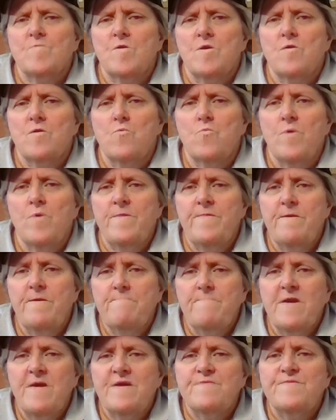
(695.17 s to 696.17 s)
when they
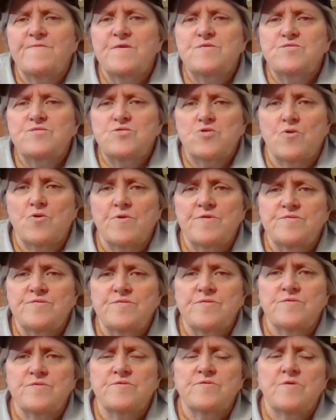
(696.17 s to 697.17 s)
make these
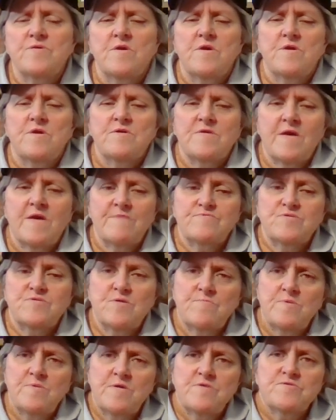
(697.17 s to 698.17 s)
choices to have
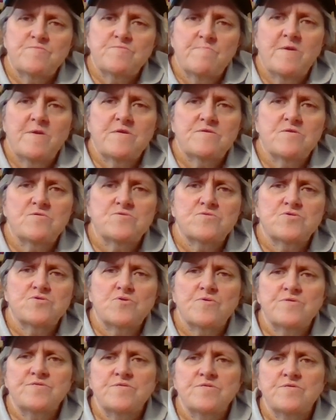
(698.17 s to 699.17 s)
someone else make their
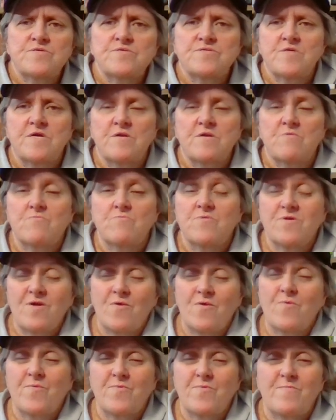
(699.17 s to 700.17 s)
choices, they don't
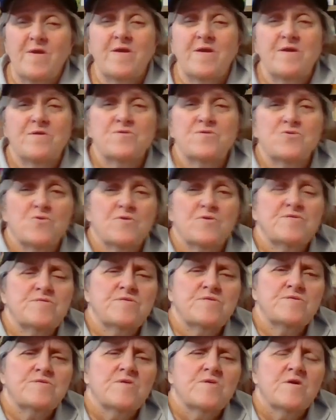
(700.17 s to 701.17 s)
know they're making
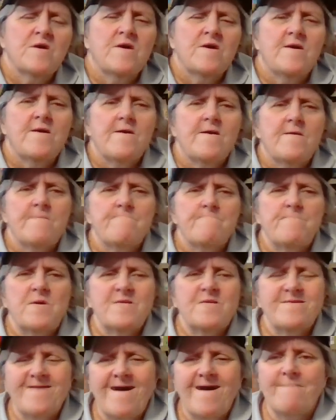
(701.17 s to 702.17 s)
choices, but
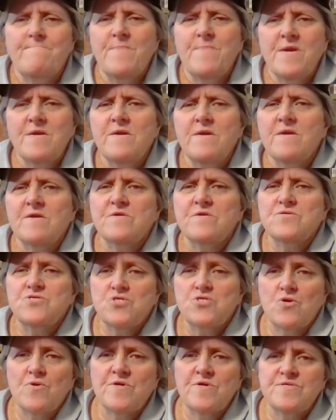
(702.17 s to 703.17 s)
not making a
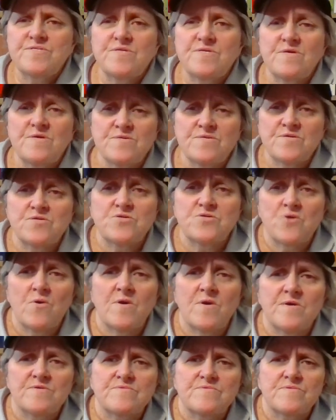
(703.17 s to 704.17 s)
choice is a
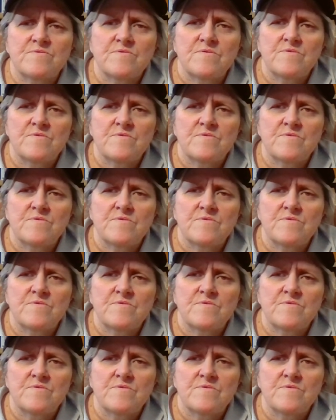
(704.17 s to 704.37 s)
choice.